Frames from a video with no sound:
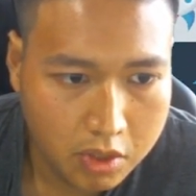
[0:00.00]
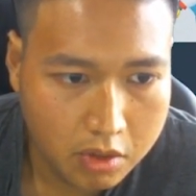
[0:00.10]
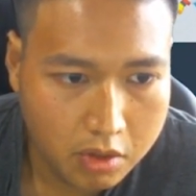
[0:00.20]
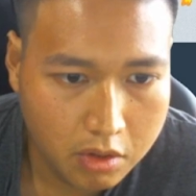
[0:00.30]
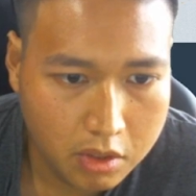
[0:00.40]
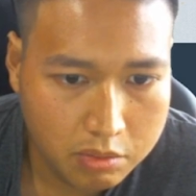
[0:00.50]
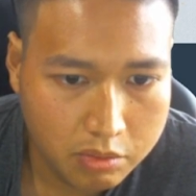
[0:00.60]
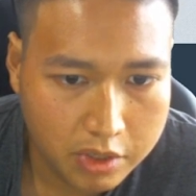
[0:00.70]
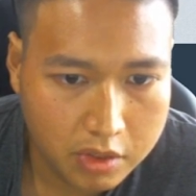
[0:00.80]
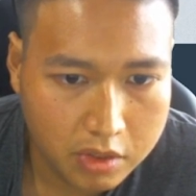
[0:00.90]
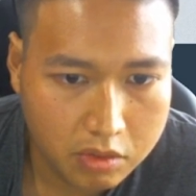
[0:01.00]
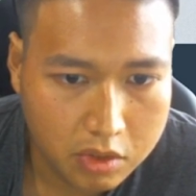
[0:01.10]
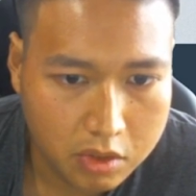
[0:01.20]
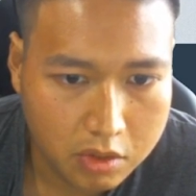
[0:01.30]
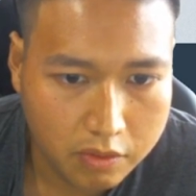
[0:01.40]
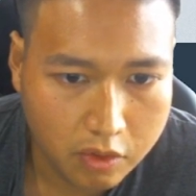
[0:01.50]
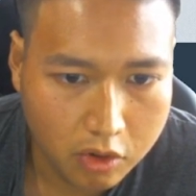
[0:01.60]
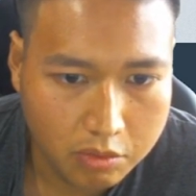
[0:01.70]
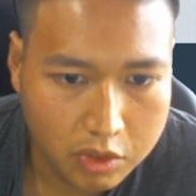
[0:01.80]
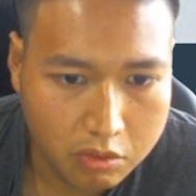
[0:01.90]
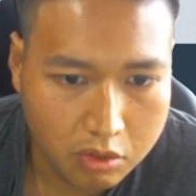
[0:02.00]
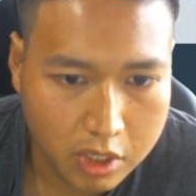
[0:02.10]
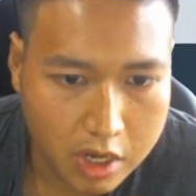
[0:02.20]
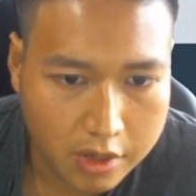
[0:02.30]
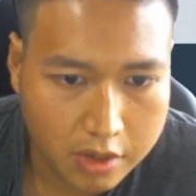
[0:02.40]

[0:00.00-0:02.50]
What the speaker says: these prices, you see the volume is really high.